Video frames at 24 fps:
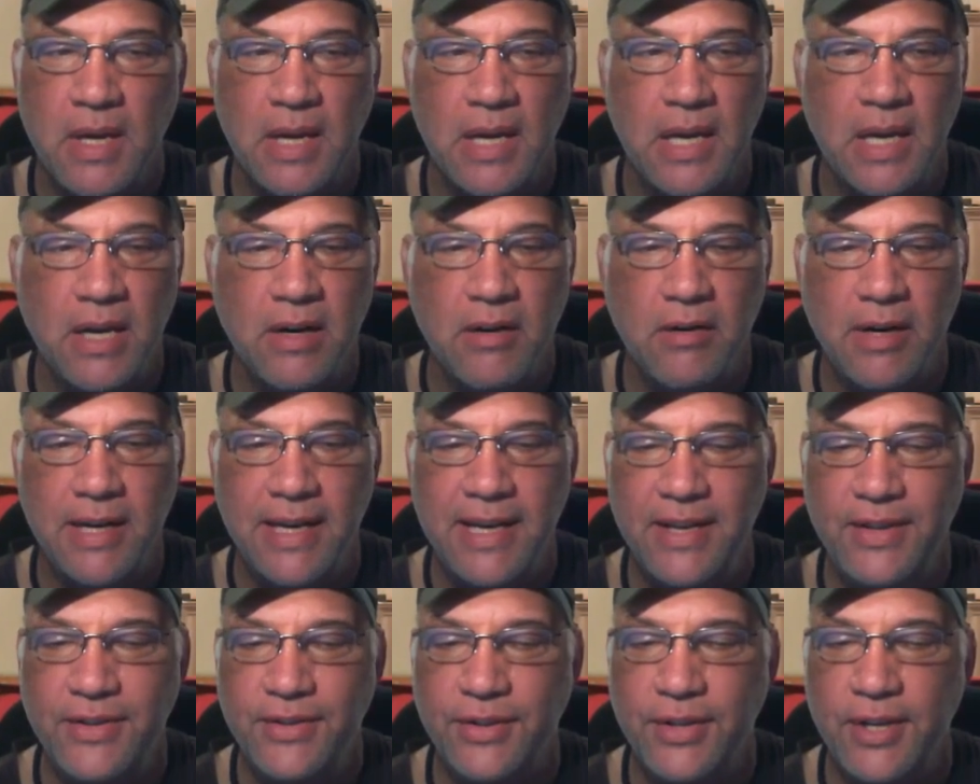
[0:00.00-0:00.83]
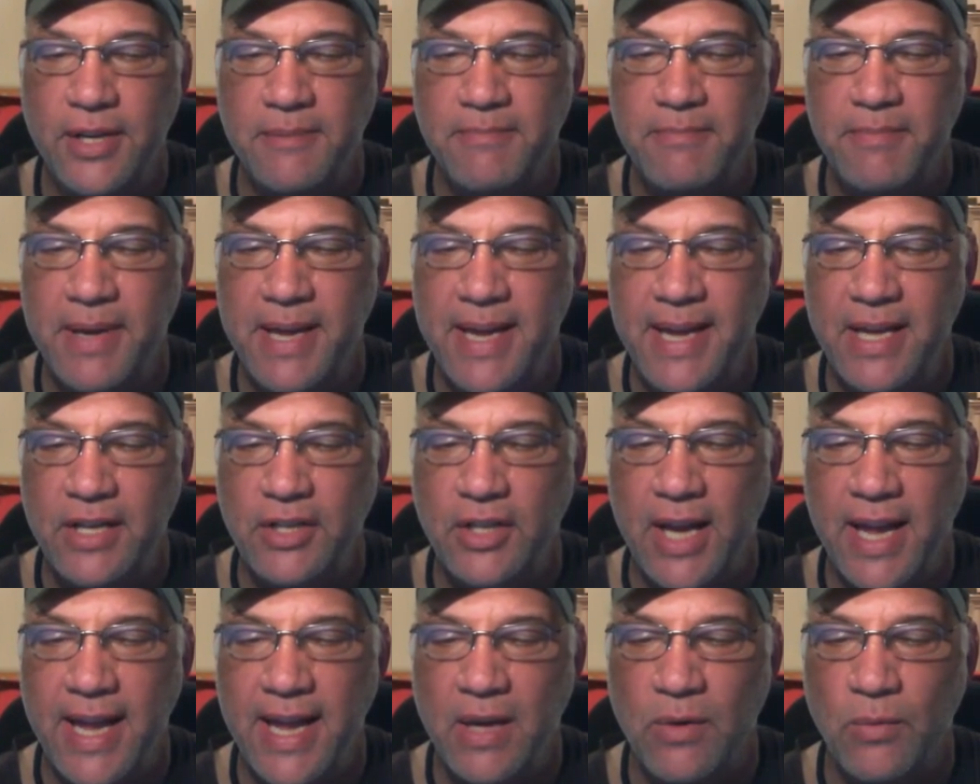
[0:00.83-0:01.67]
Here is the
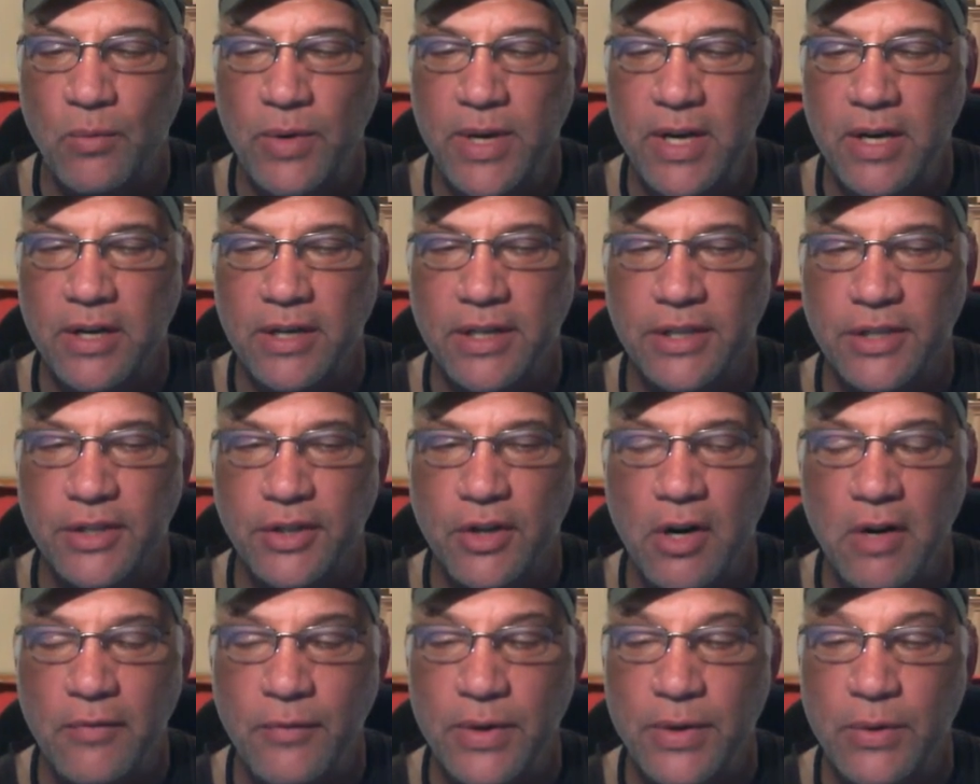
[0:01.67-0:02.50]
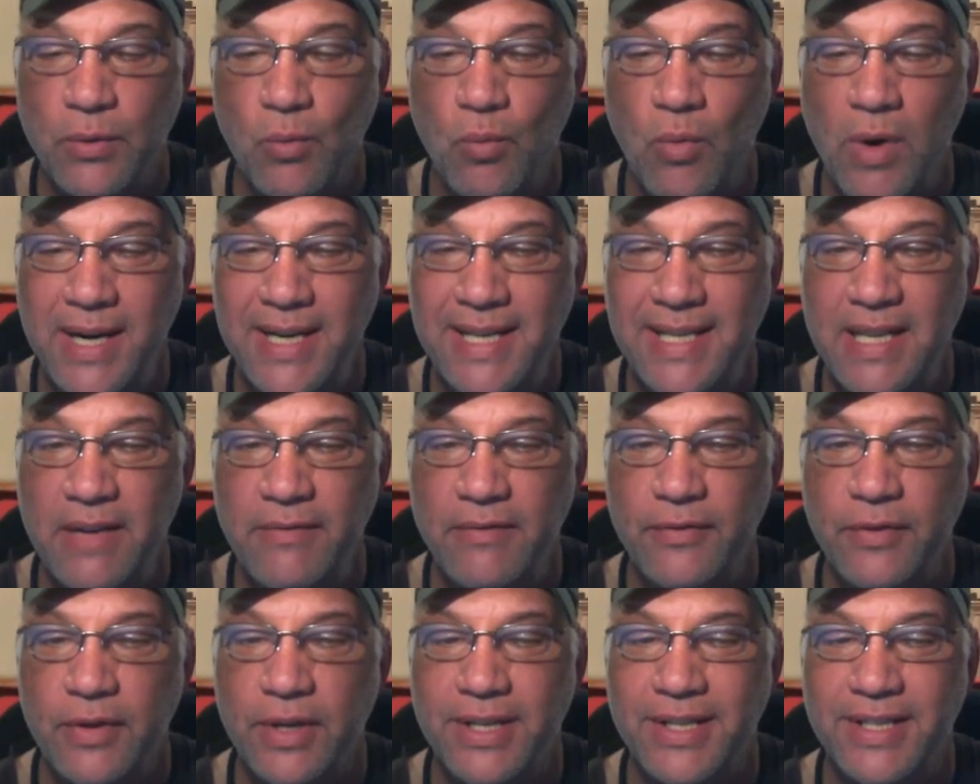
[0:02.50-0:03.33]
pitch, and we are going to start off with a one to
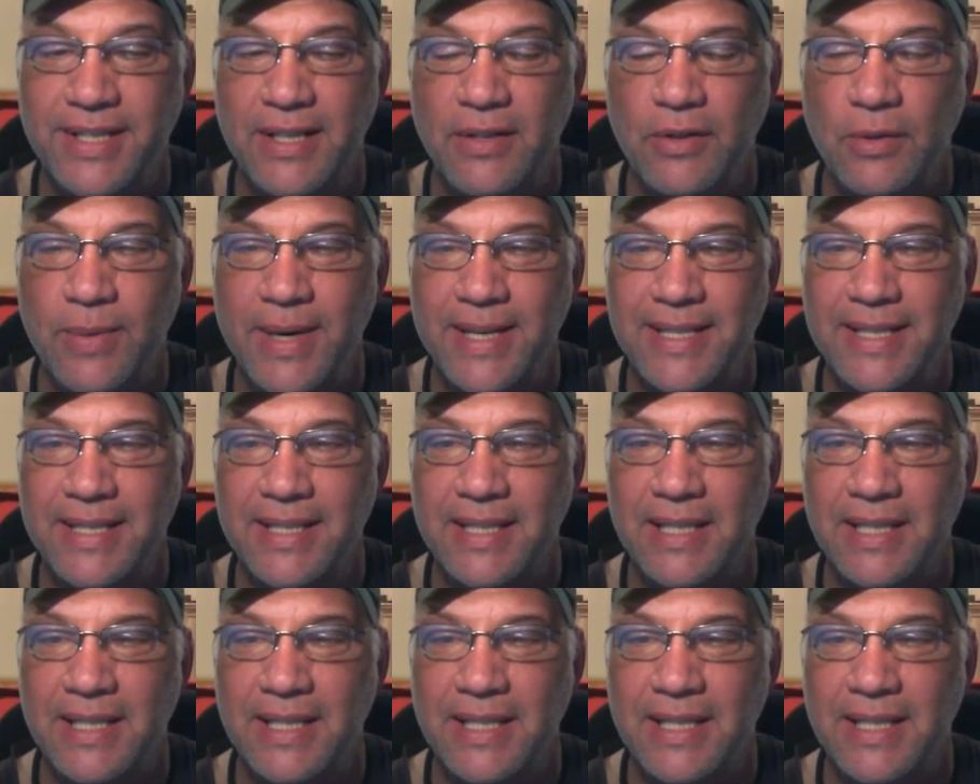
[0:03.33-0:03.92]
seven for a single. The rest is